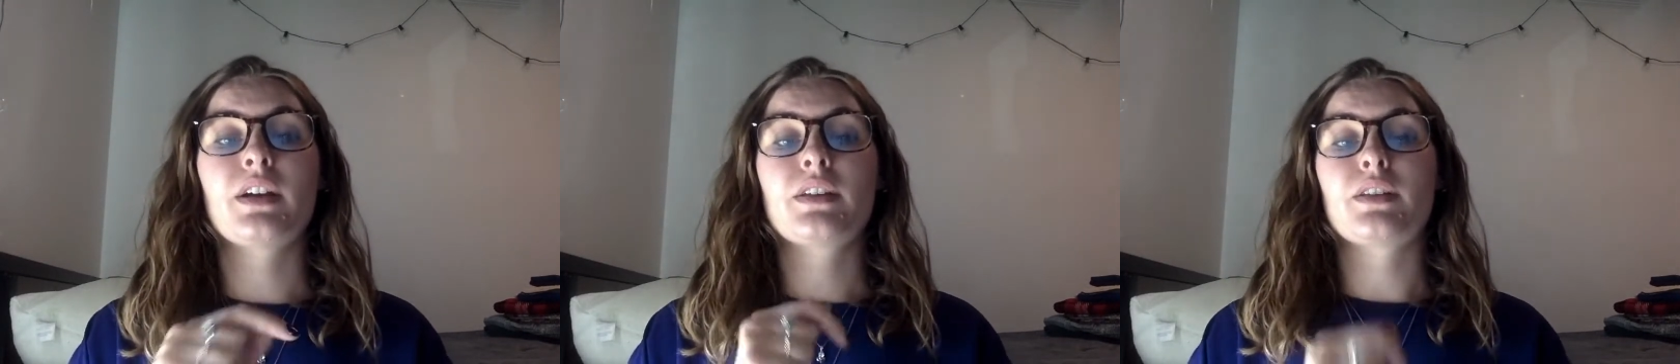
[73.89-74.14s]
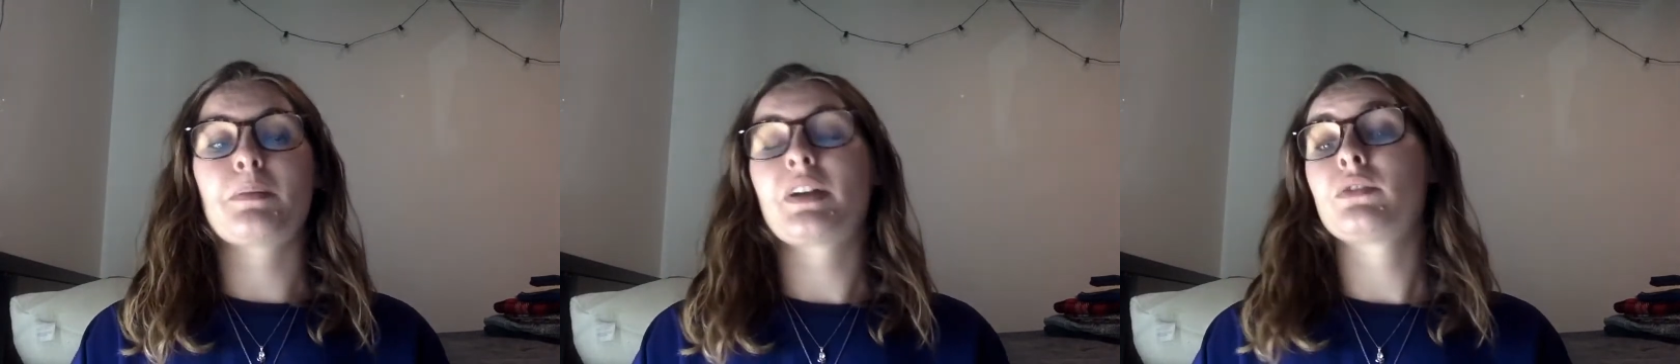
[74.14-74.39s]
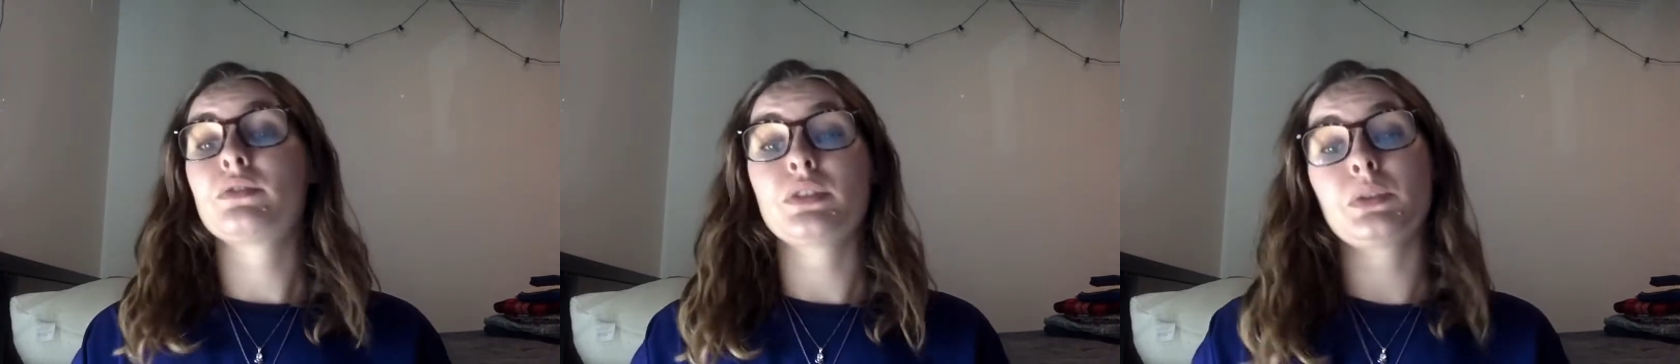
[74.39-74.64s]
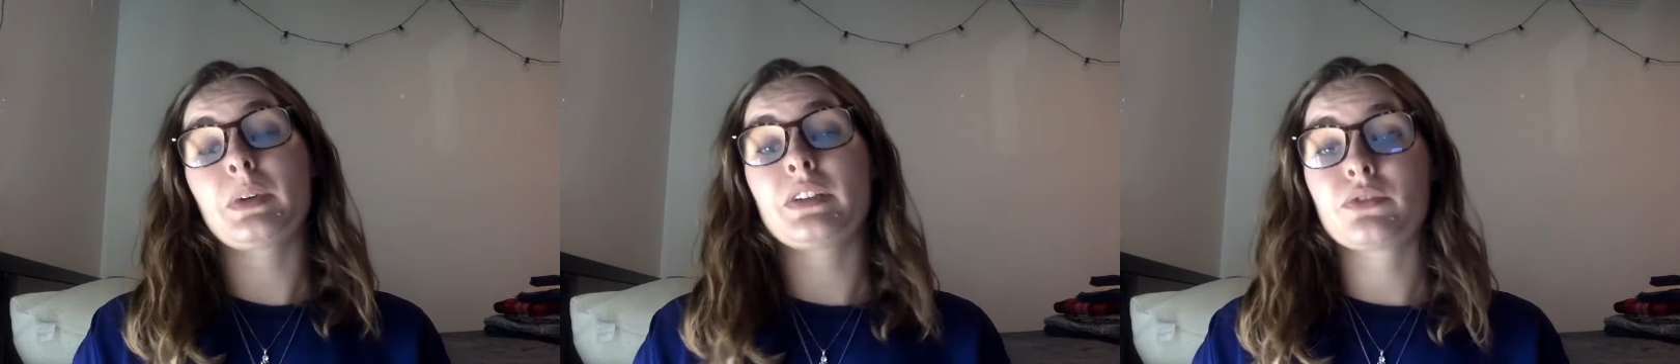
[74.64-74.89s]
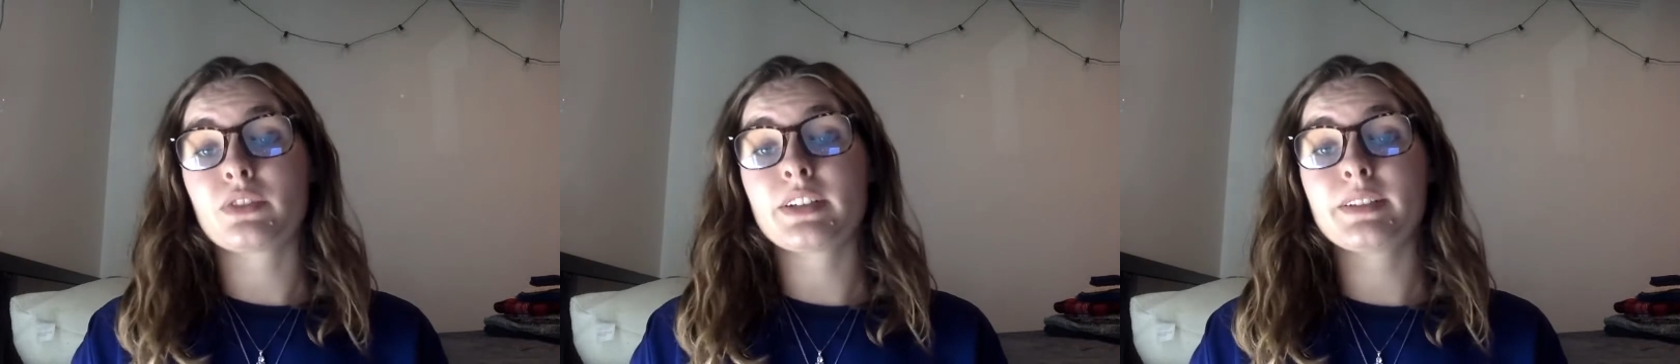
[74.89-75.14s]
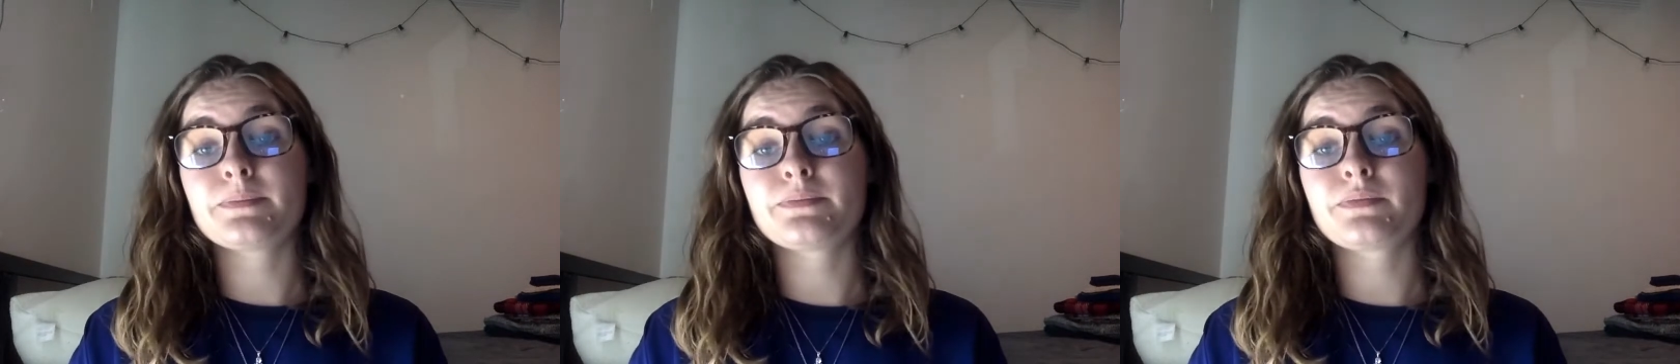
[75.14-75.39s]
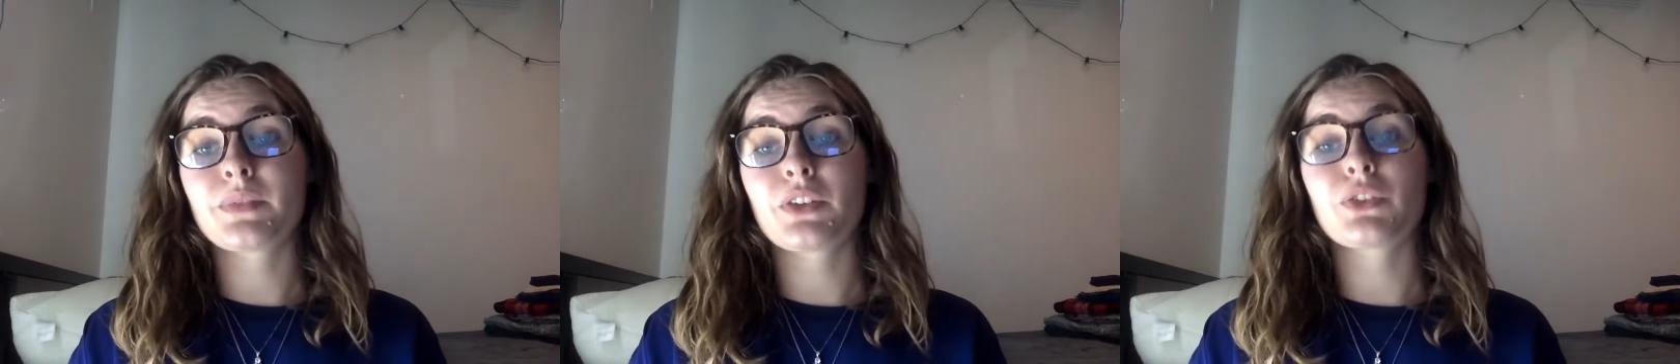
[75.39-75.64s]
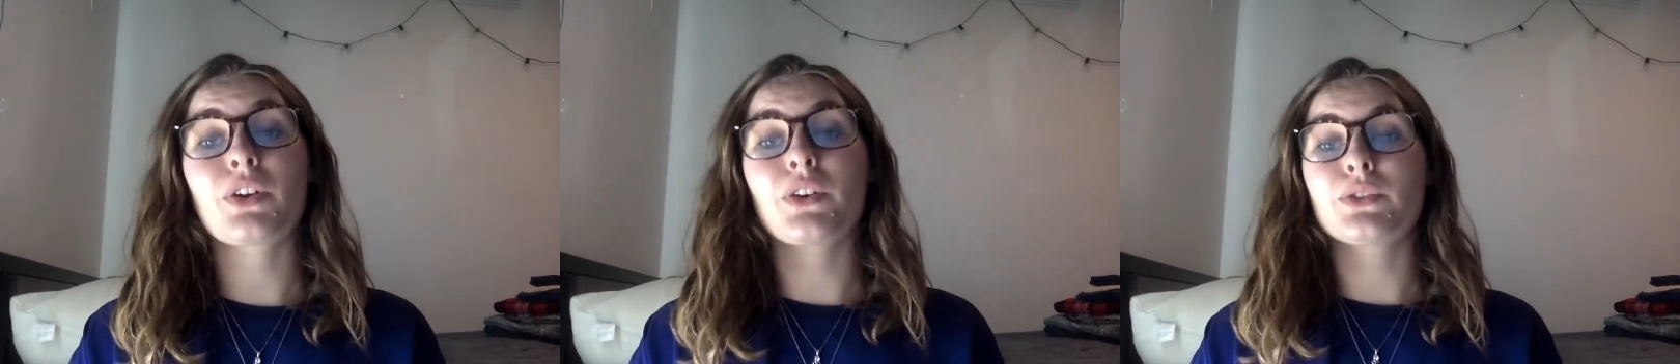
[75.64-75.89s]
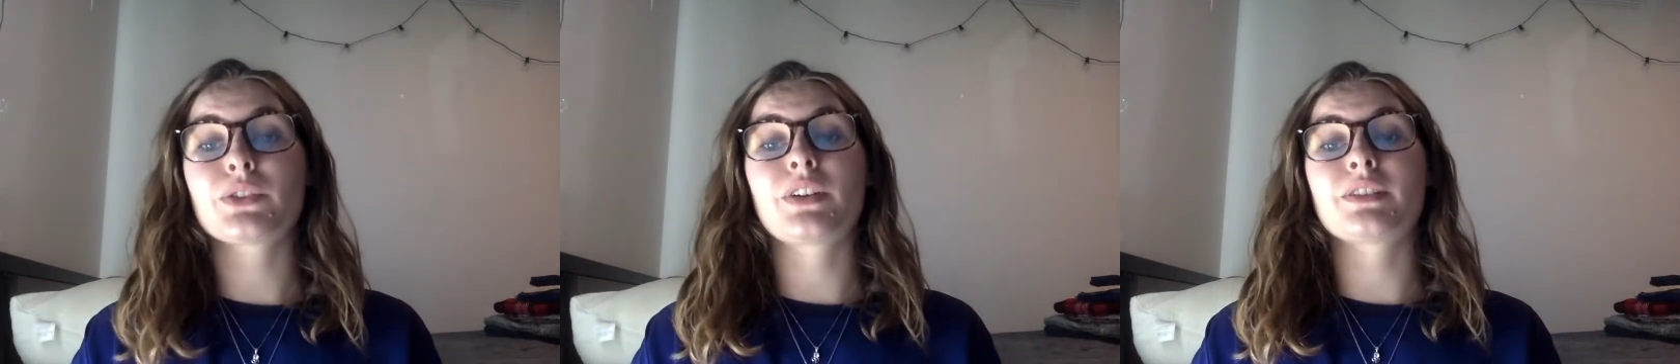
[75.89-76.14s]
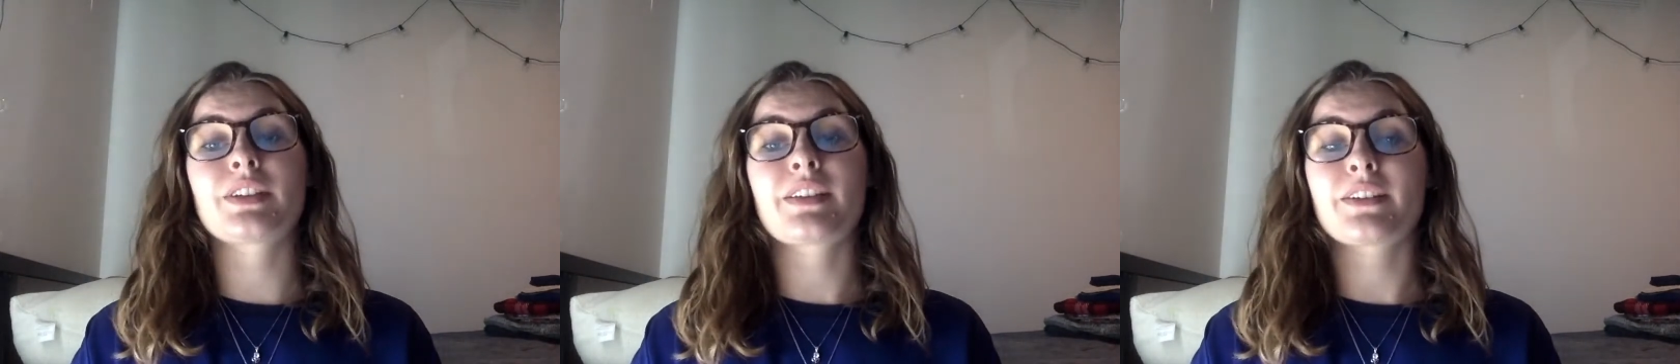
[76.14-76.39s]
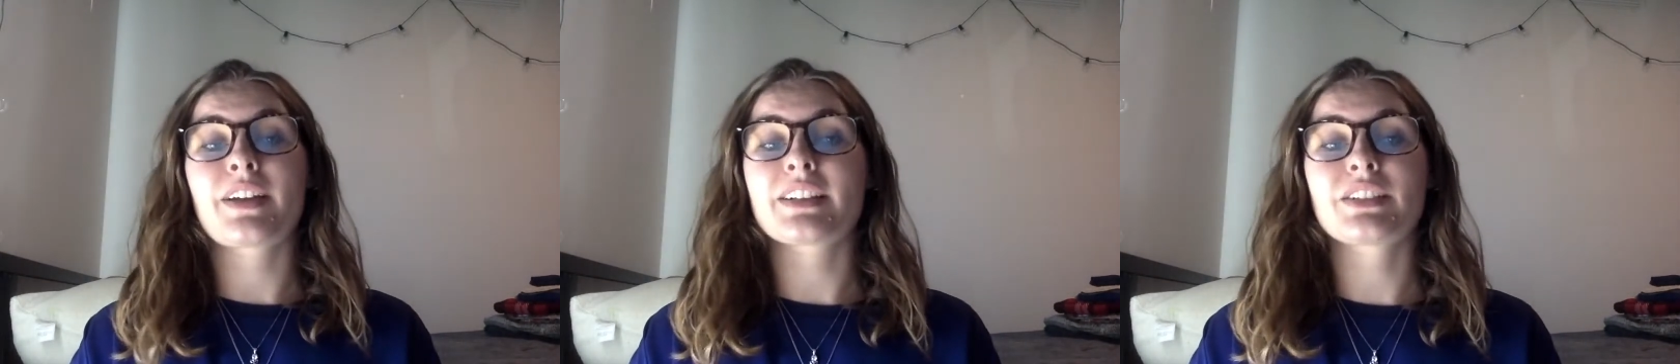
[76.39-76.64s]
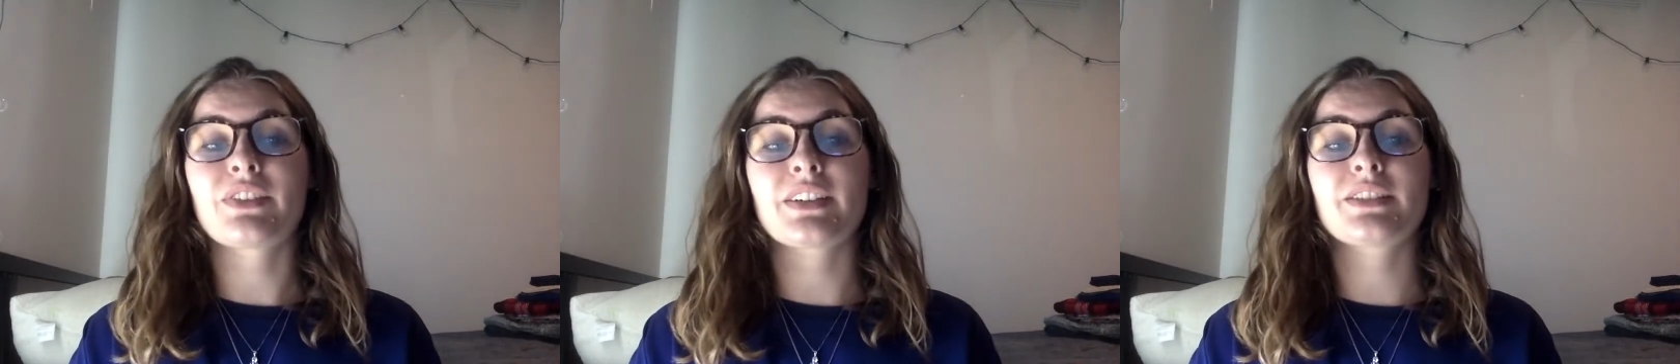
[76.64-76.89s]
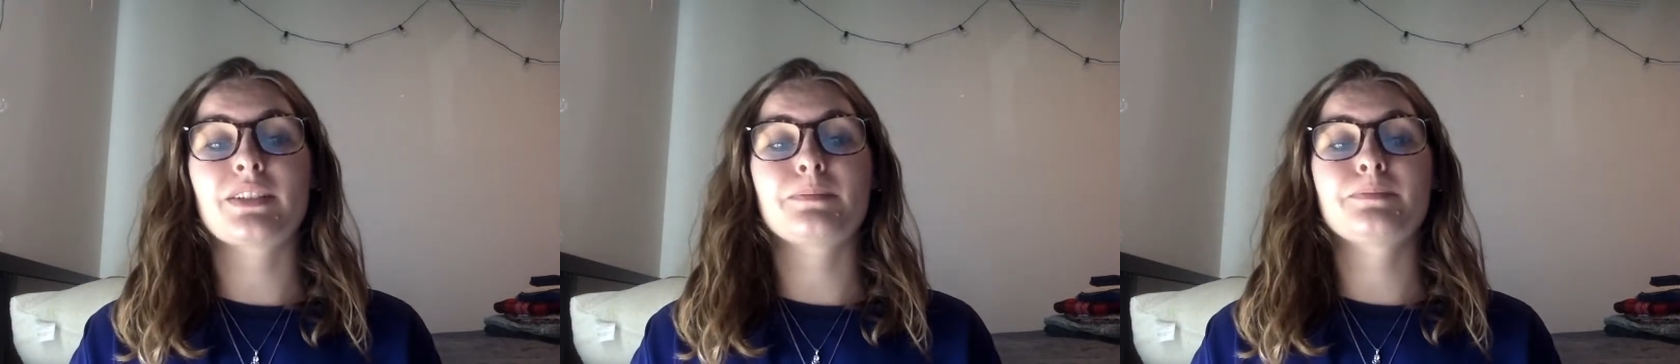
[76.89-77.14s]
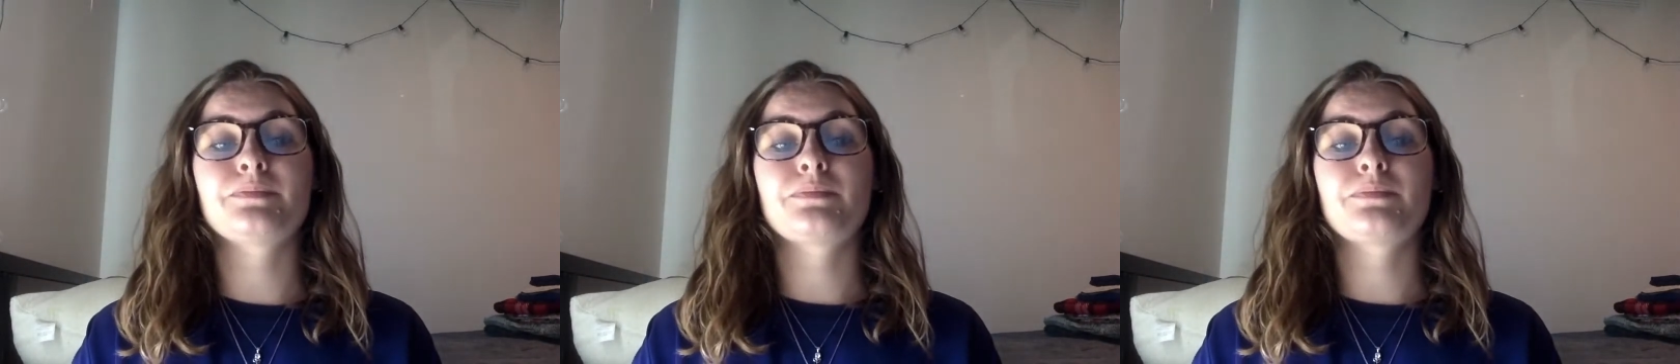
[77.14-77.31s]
the men flew away free, crows onto their next victim.